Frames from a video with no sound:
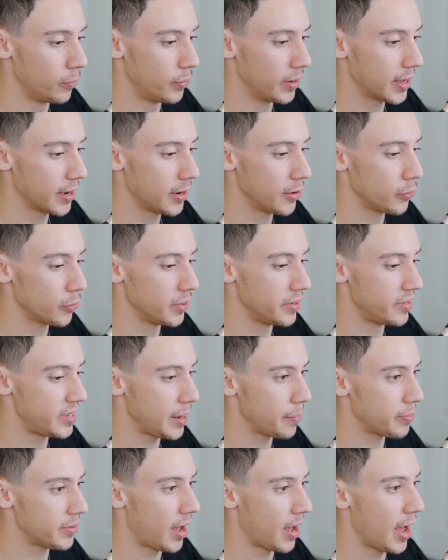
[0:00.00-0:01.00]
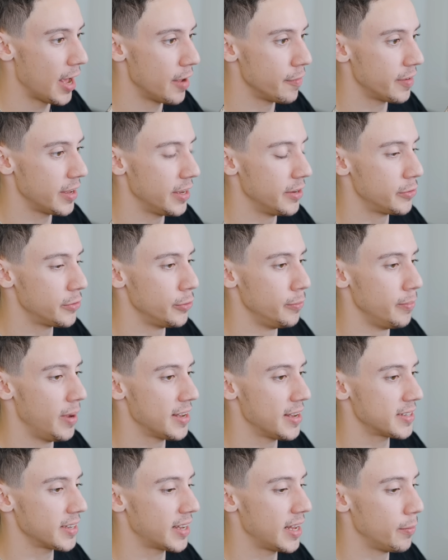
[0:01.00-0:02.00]
we're gonna do a deep dive into
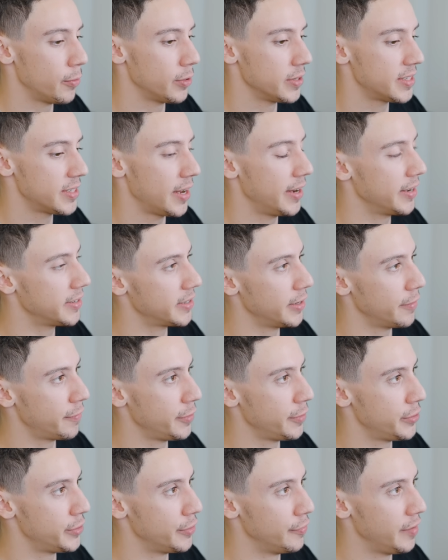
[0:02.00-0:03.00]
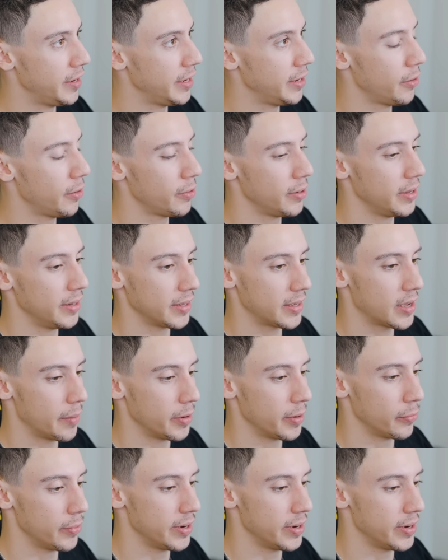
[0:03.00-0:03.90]
mouse and keyboard settings in a future video in the coming